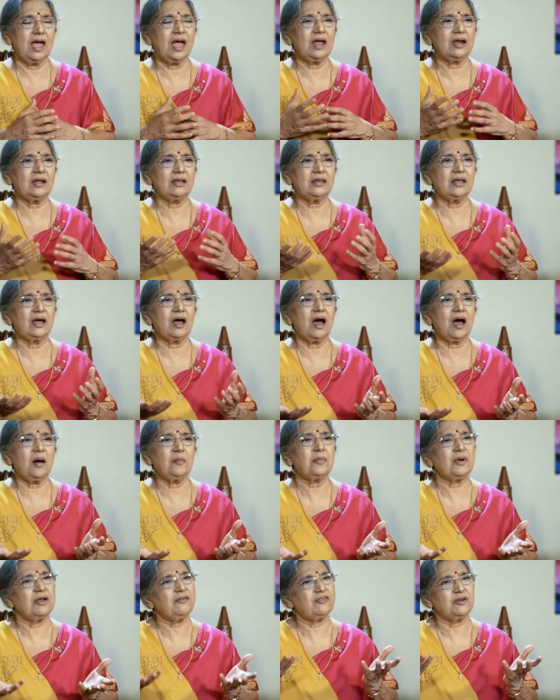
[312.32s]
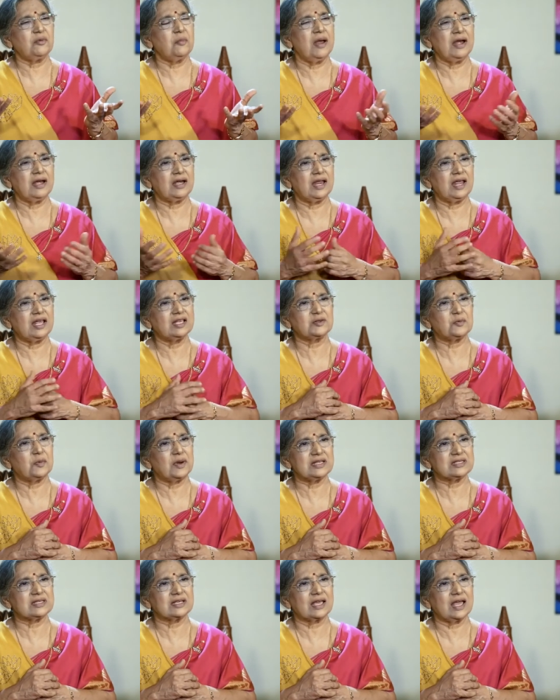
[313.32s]
and the upliftment takes
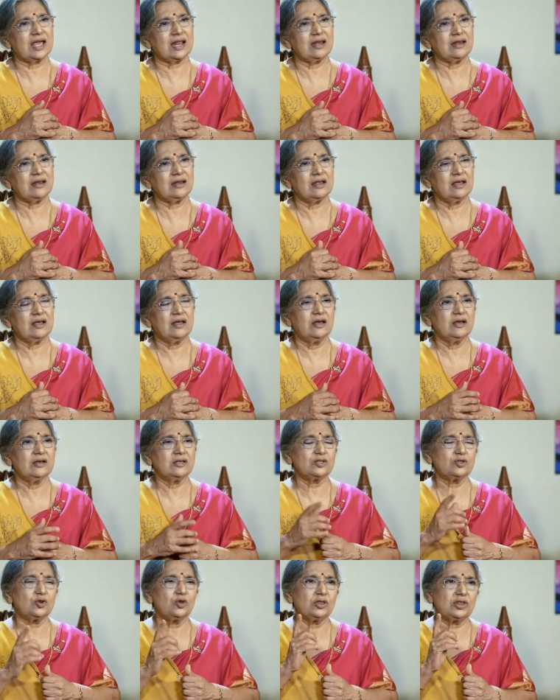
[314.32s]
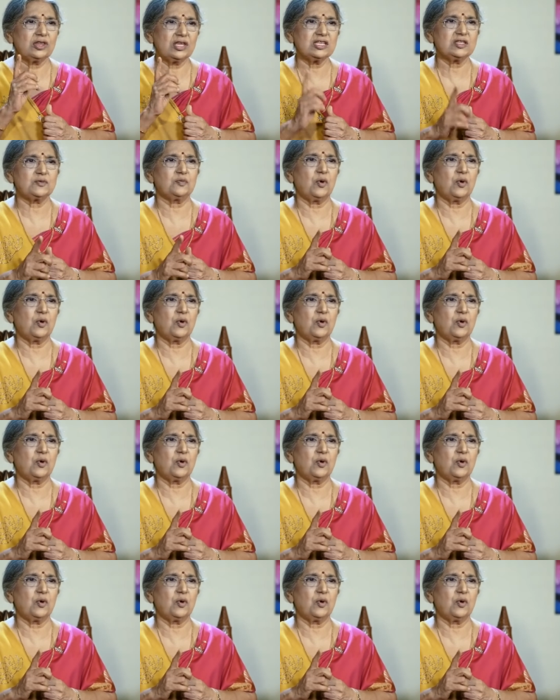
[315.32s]
place again. So this